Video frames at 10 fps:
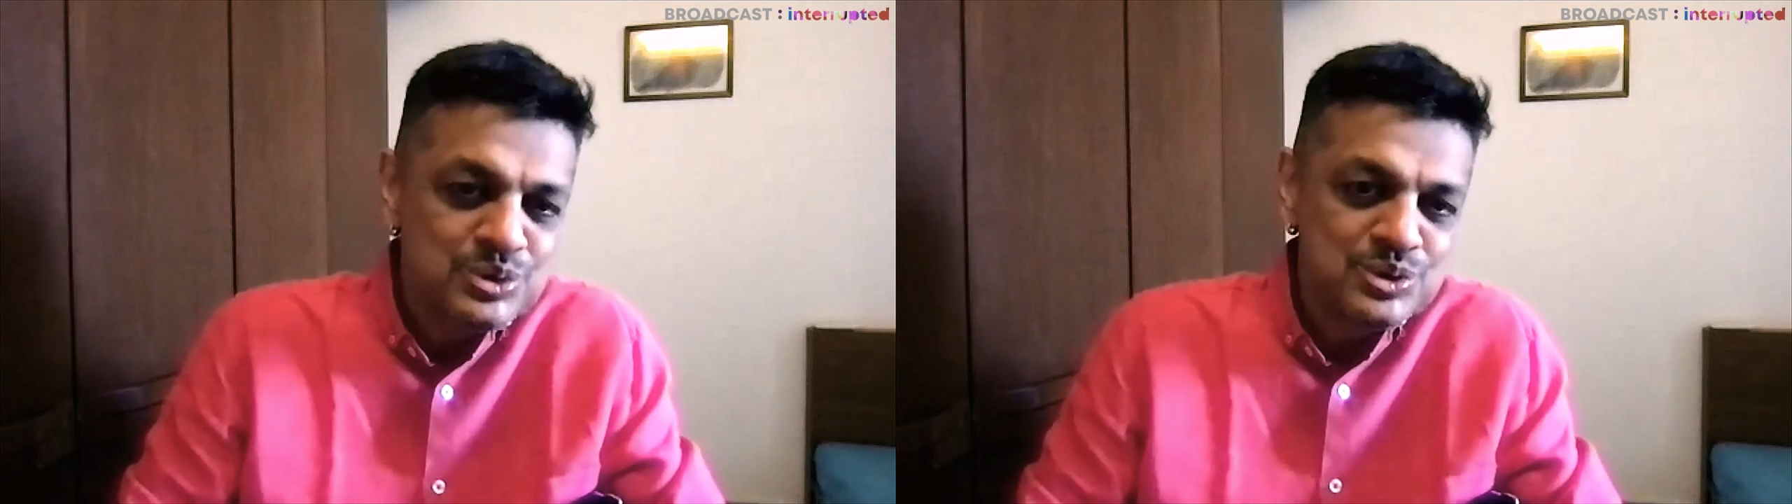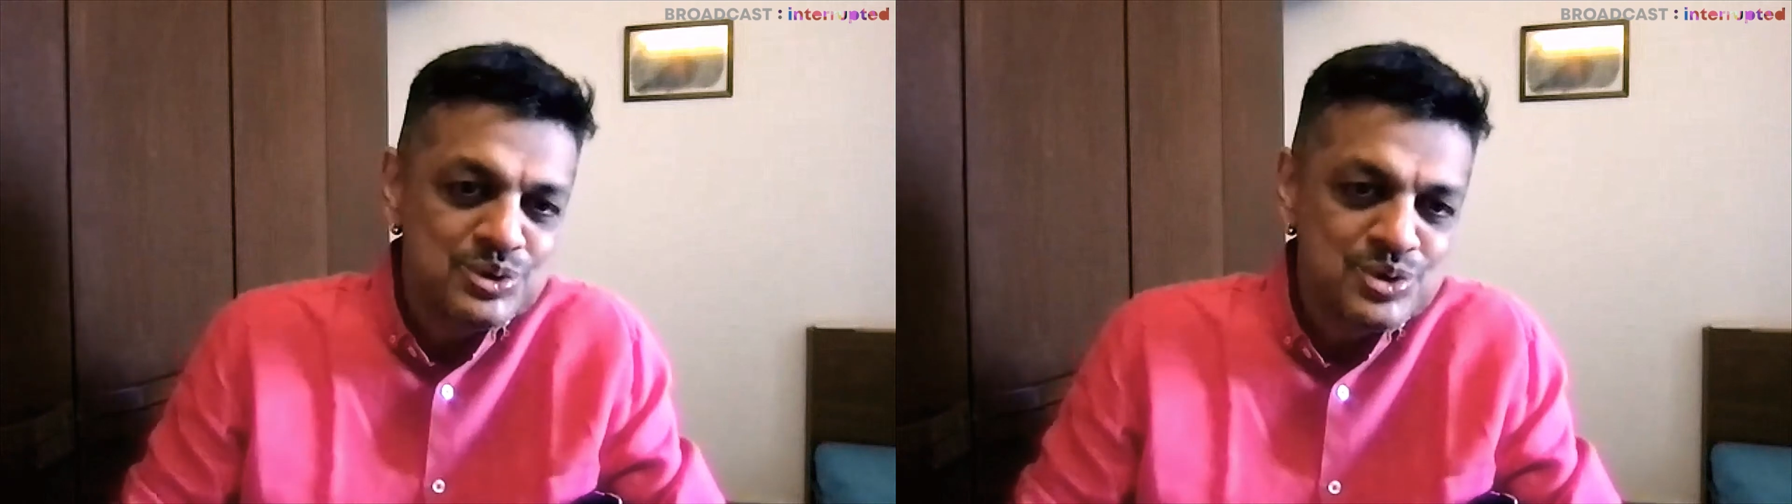
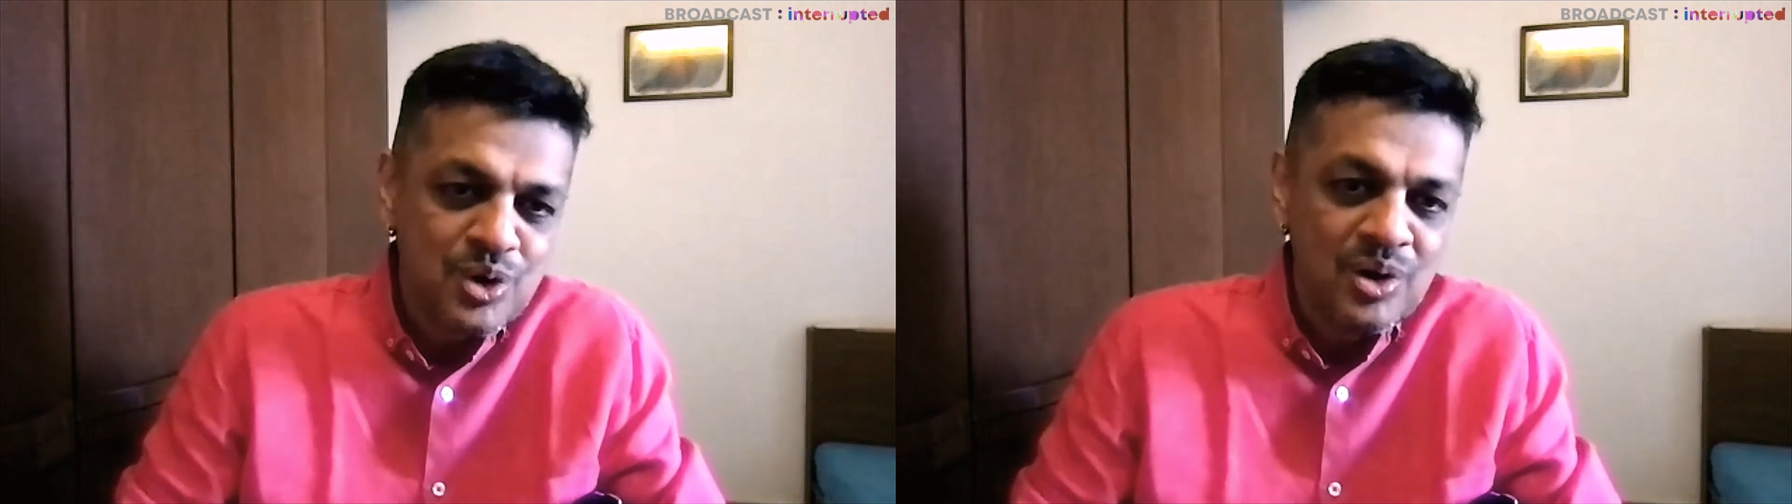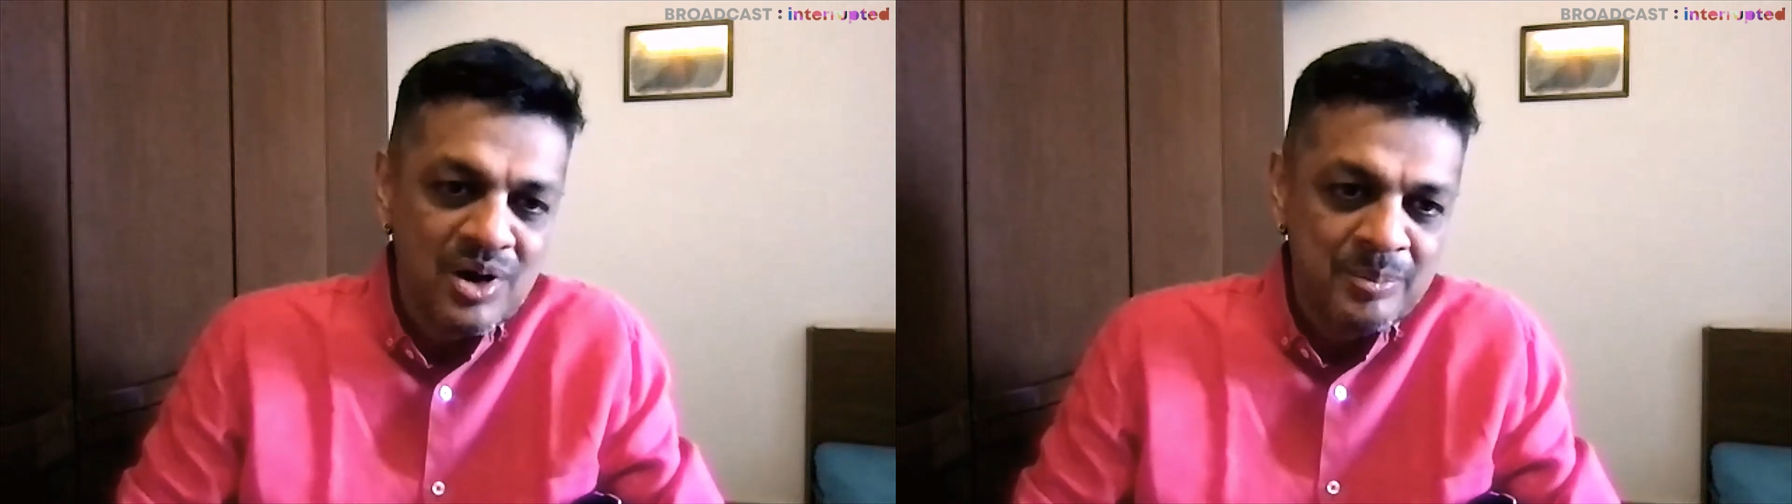to
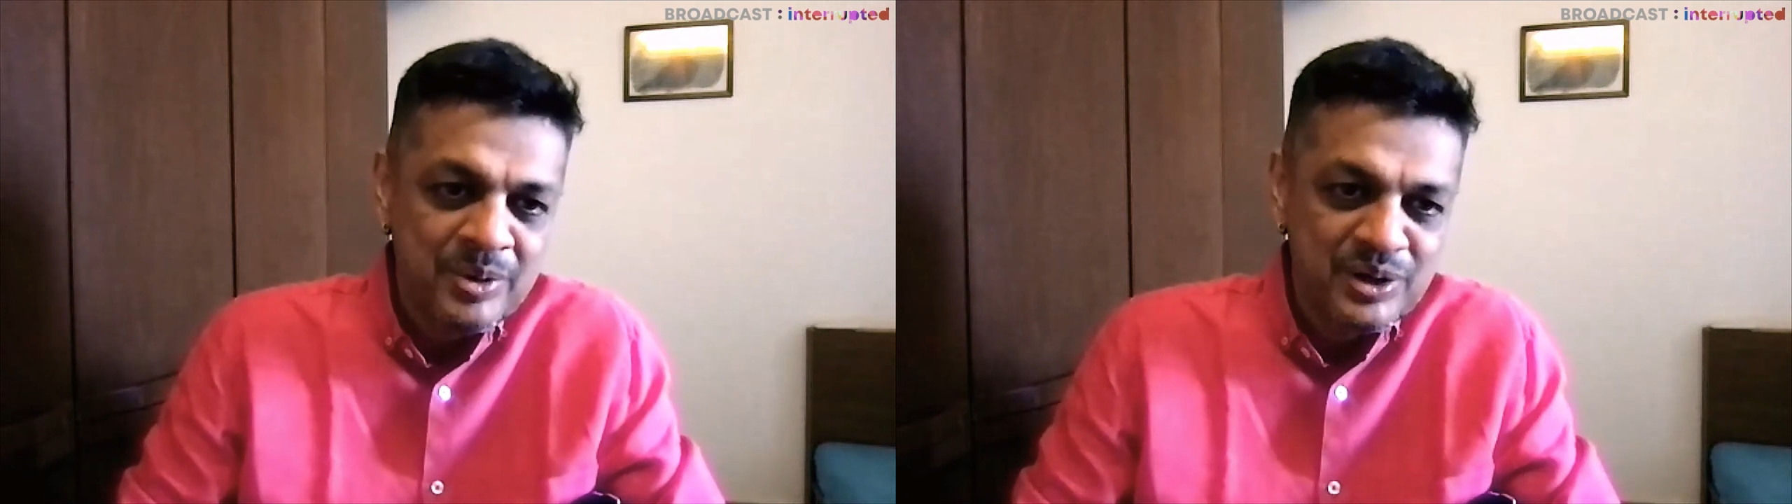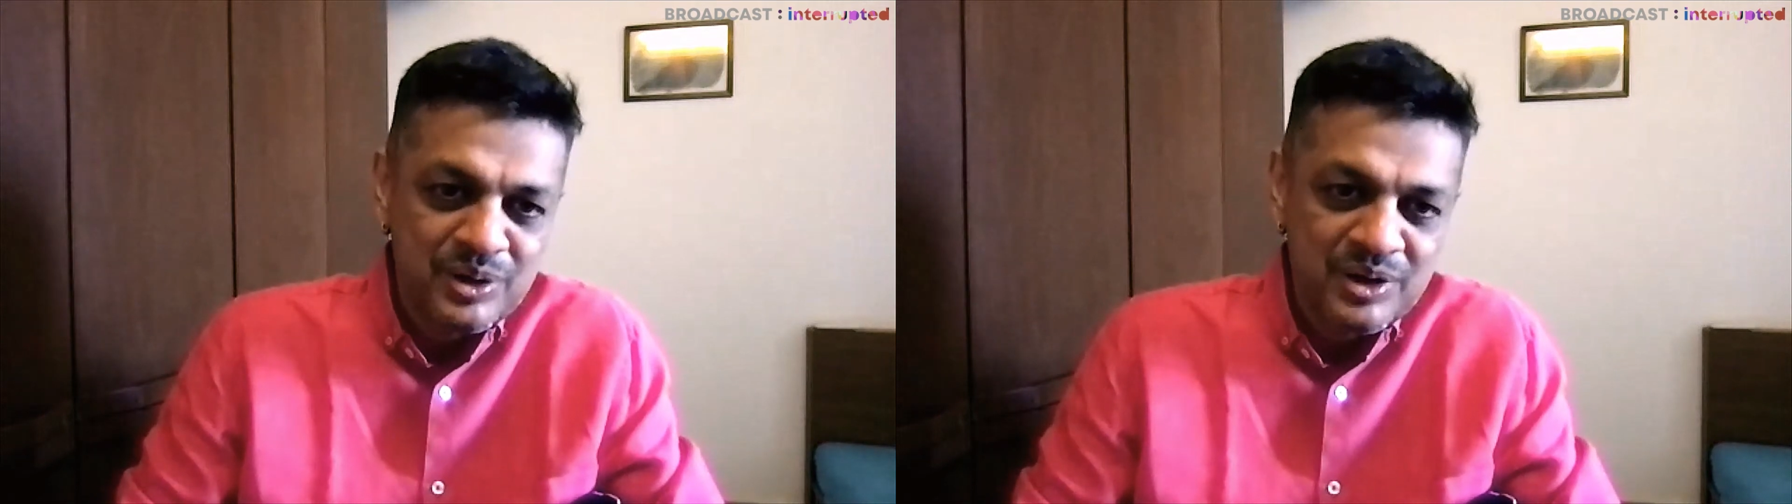draw a
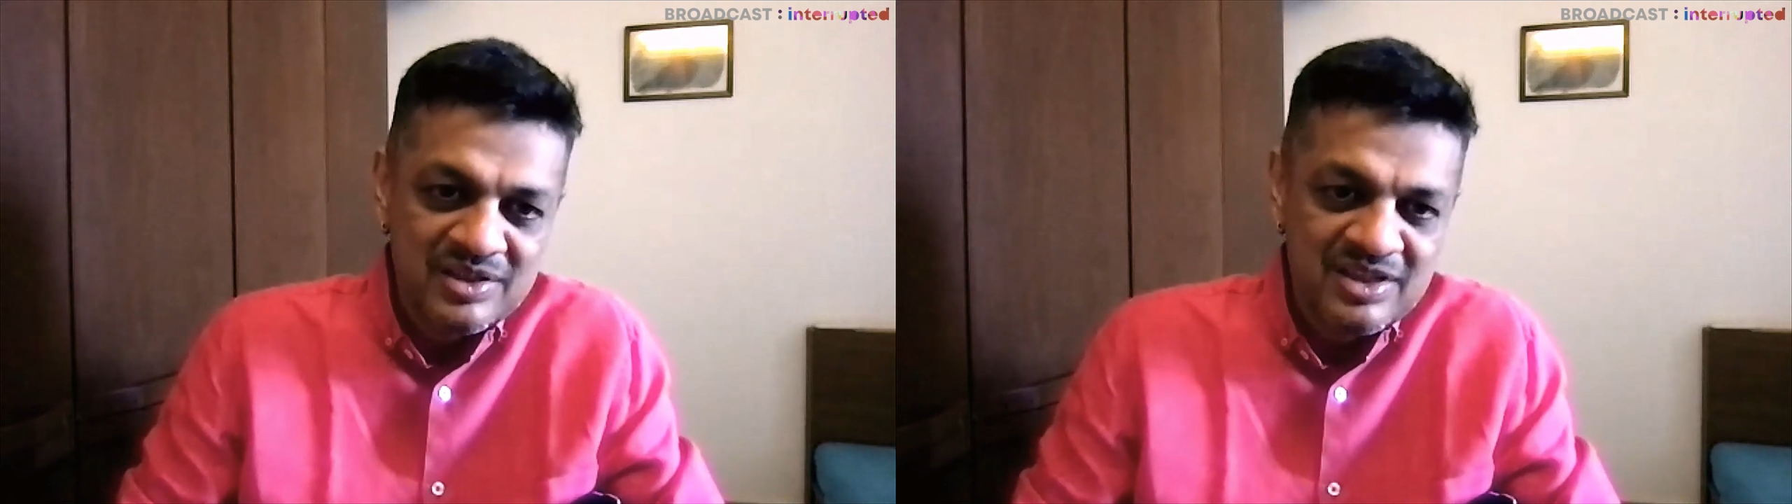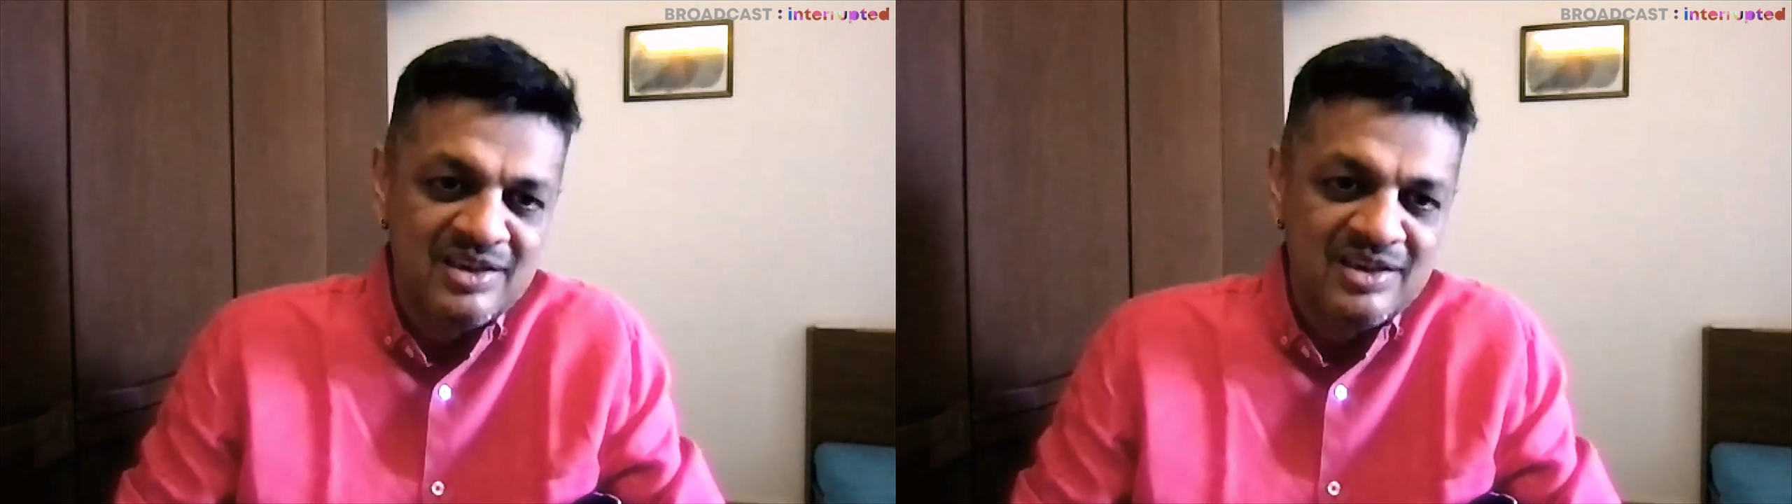particular thing?